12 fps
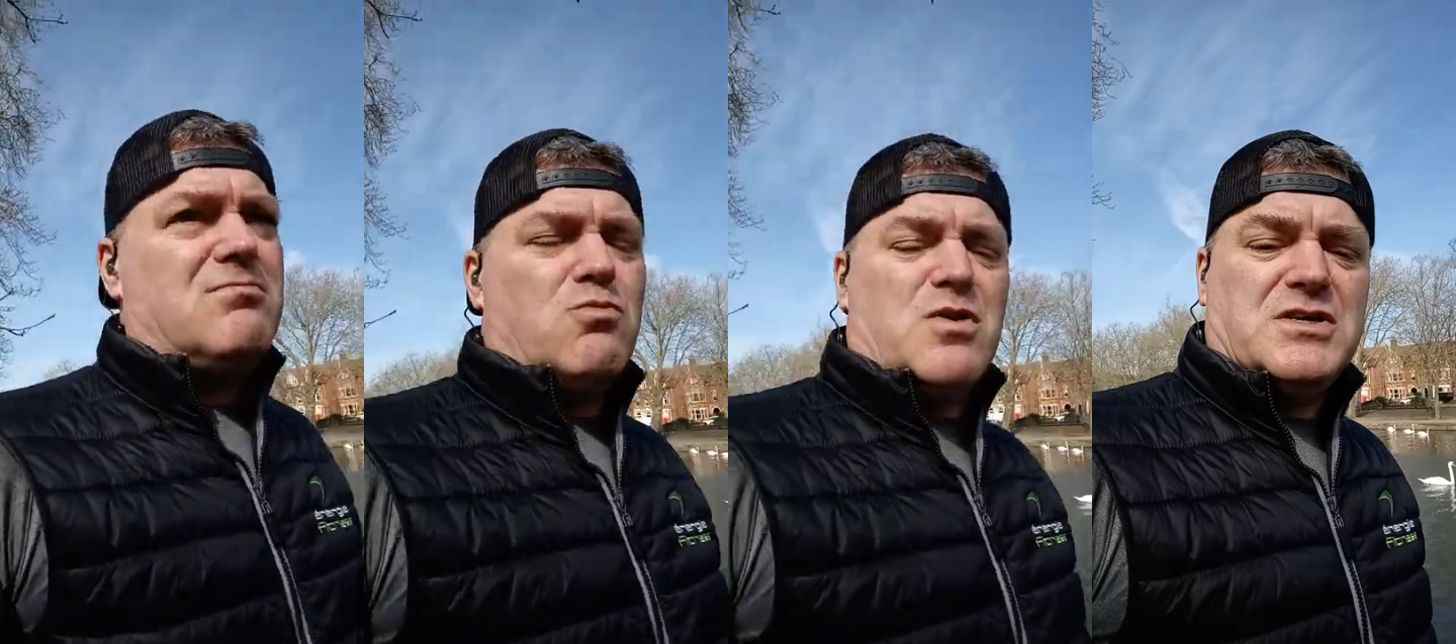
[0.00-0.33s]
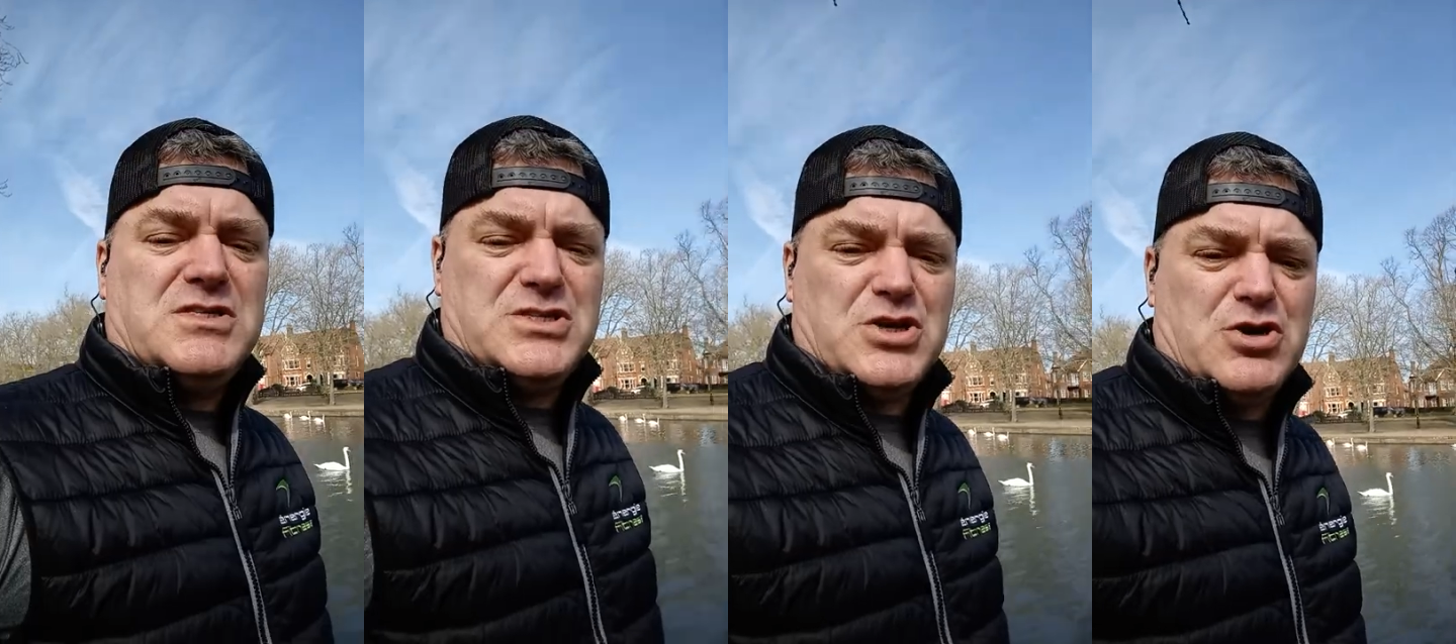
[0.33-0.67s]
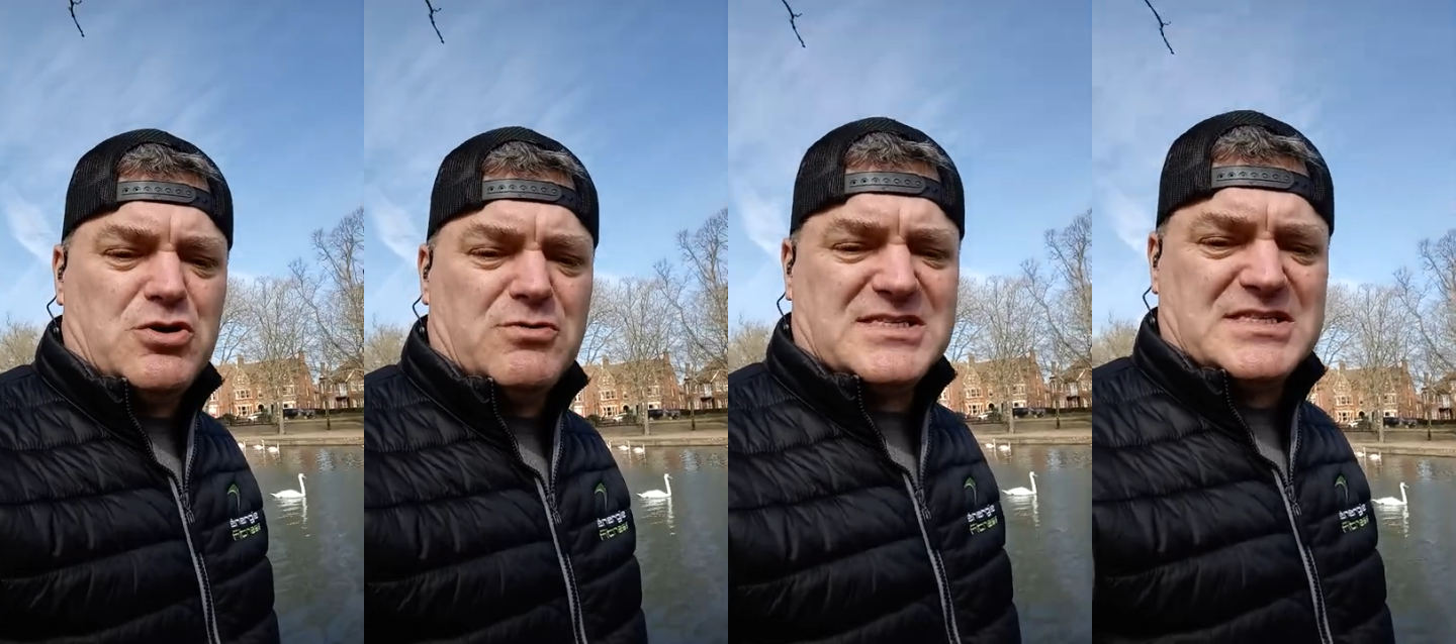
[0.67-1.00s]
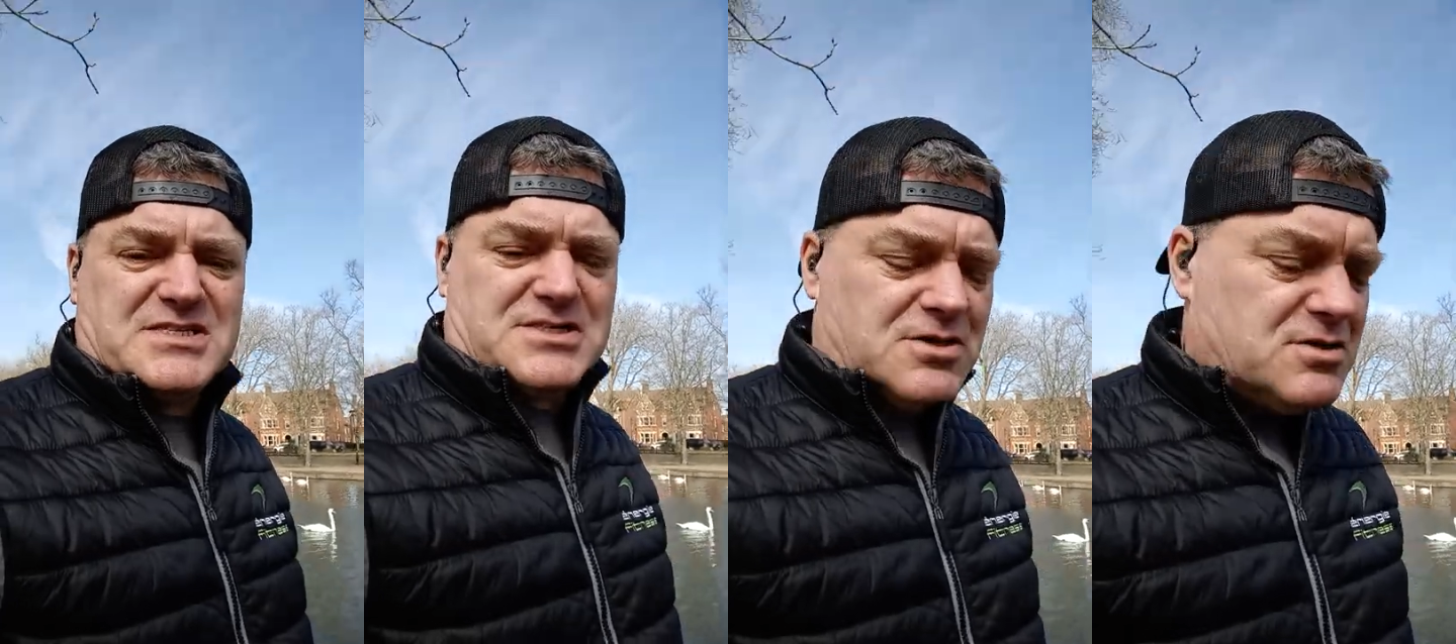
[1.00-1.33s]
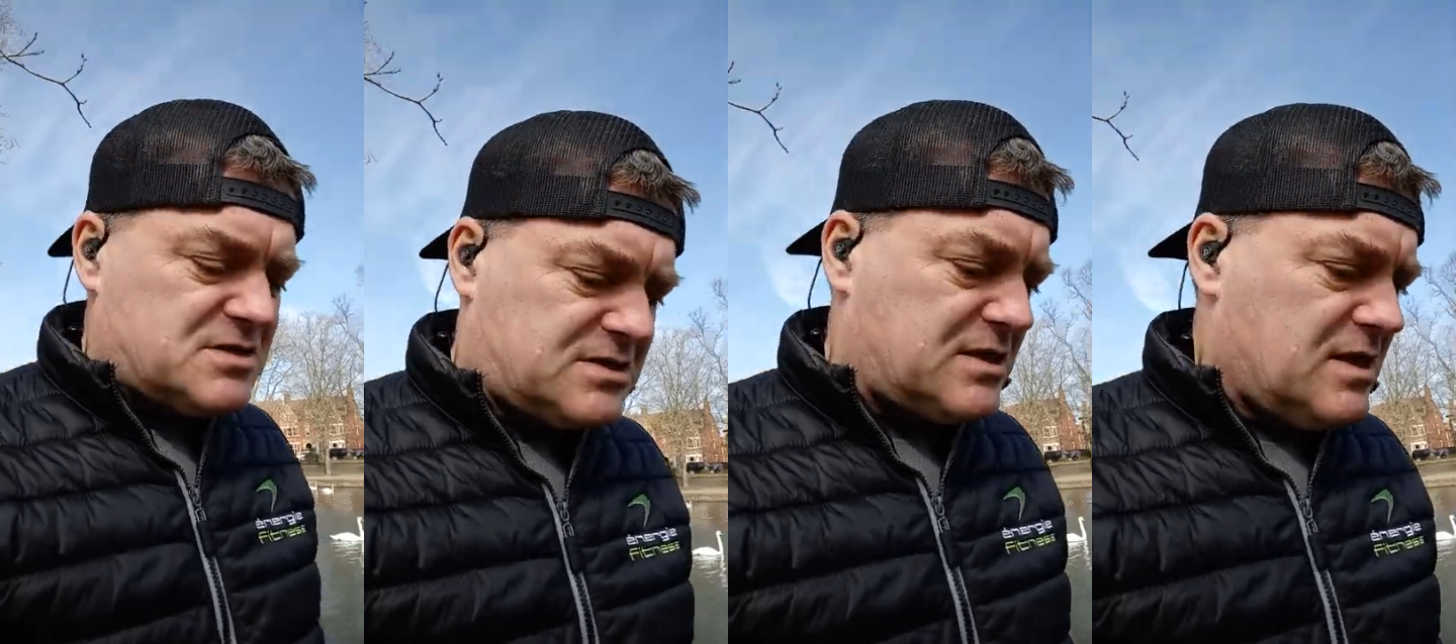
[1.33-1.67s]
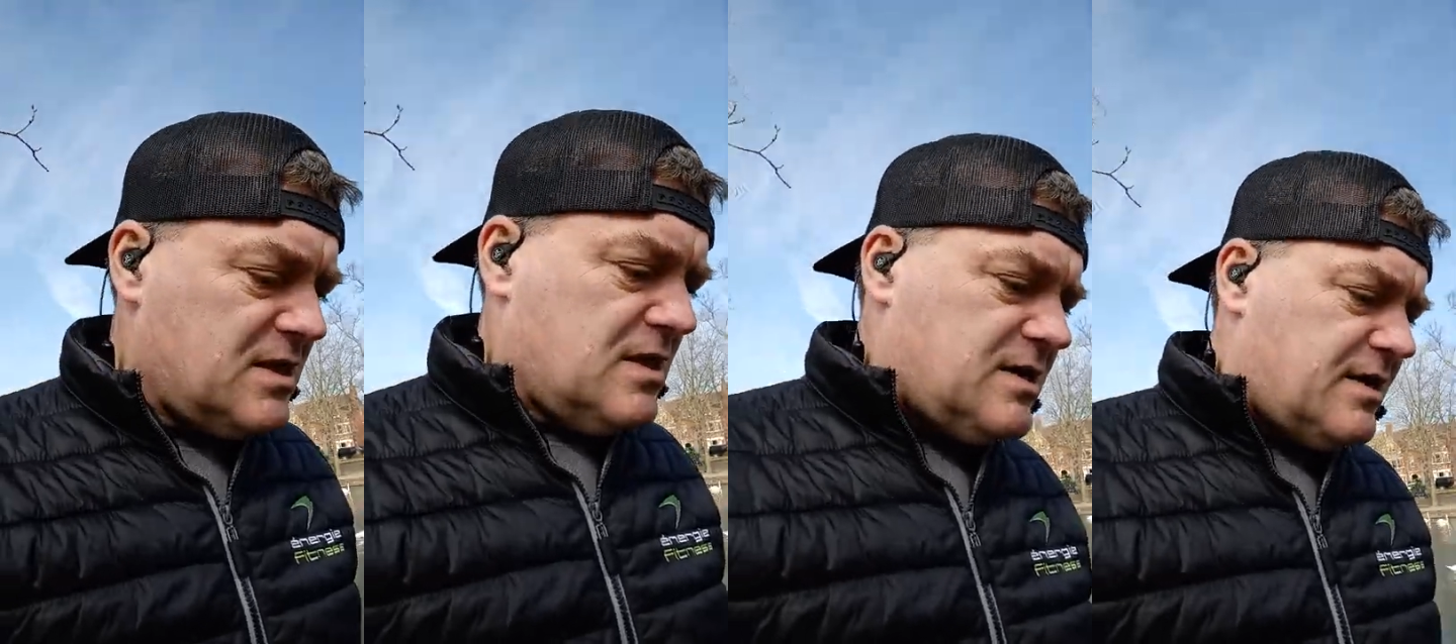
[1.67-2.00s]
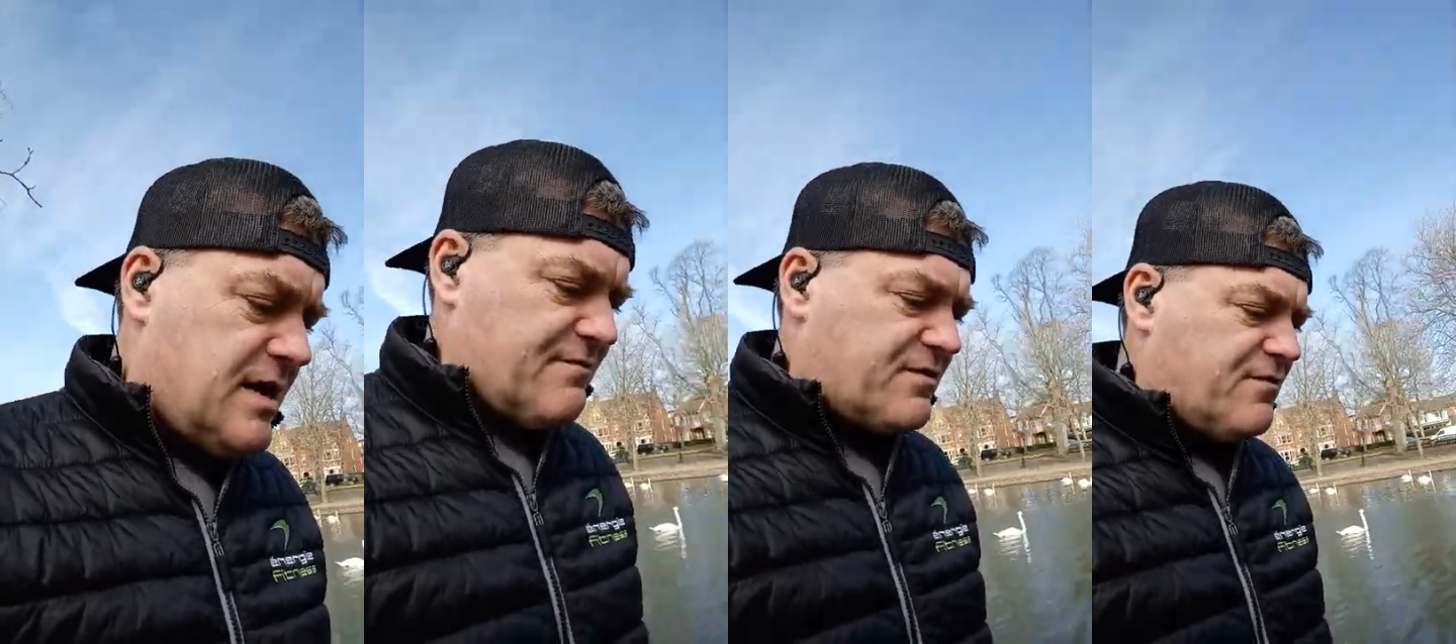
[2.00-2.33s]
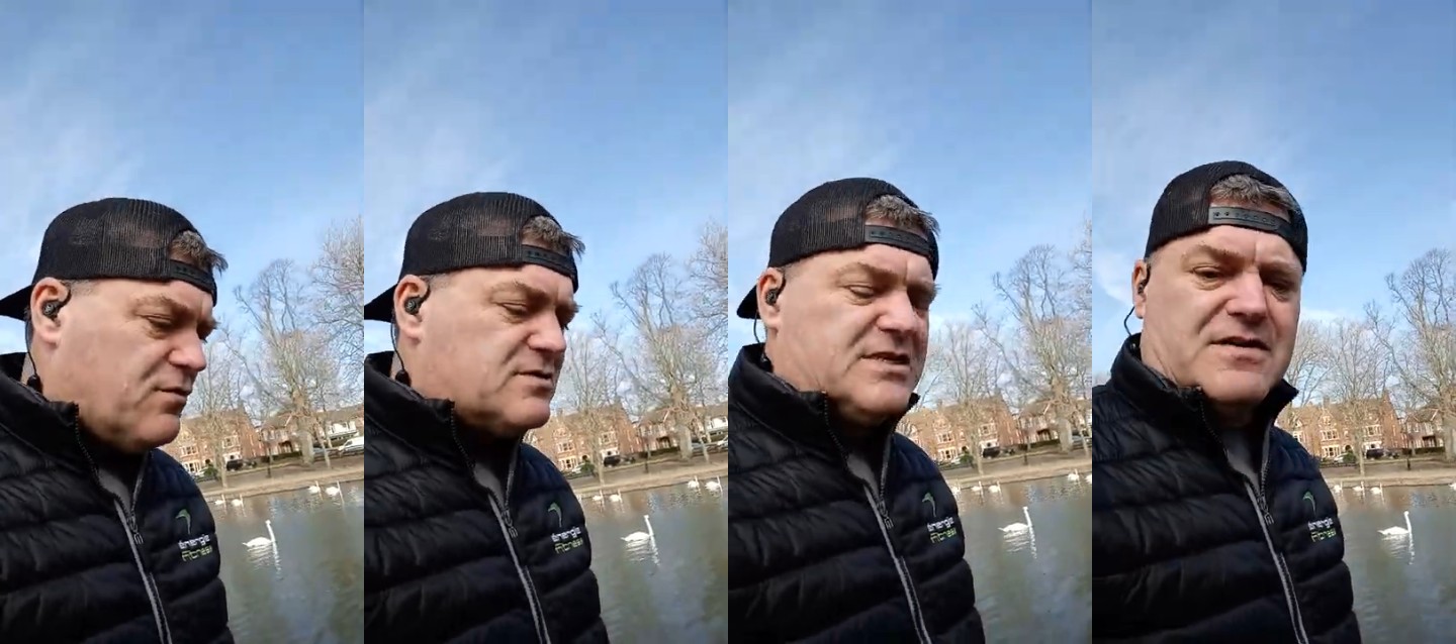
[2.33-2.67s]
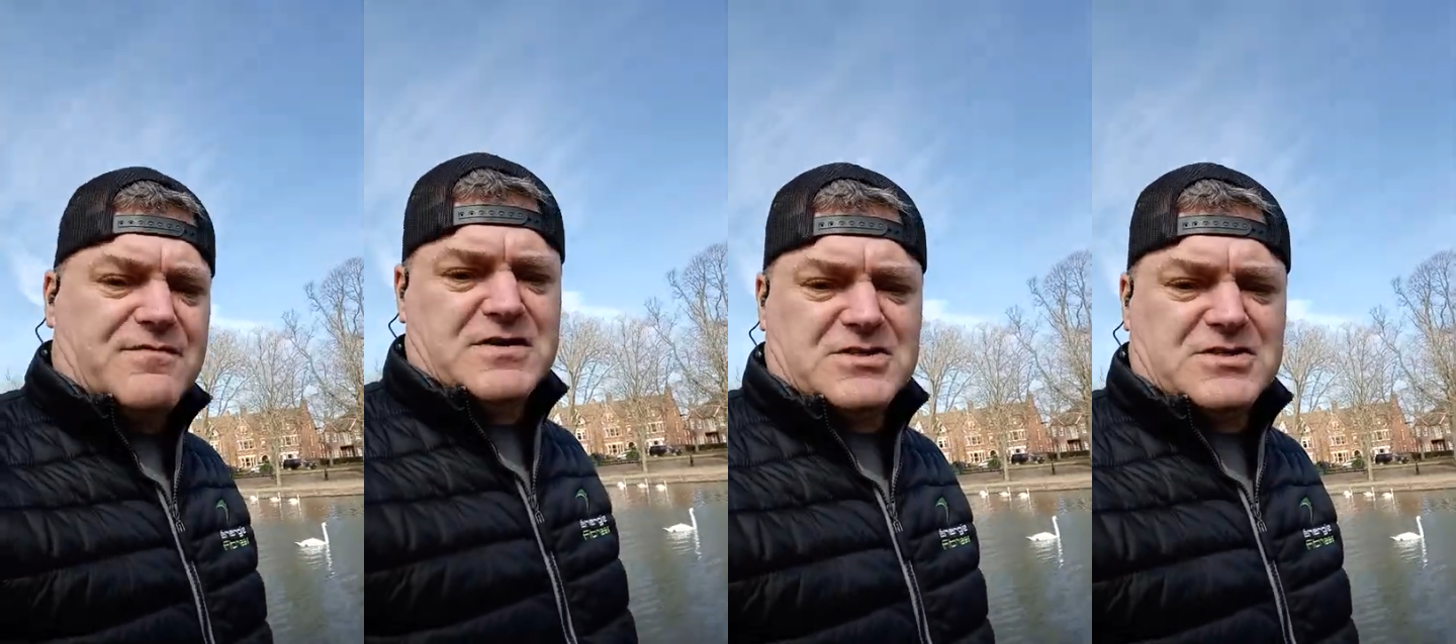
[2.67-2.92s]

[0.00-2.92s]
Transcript: one or two assistants, and have the four teeth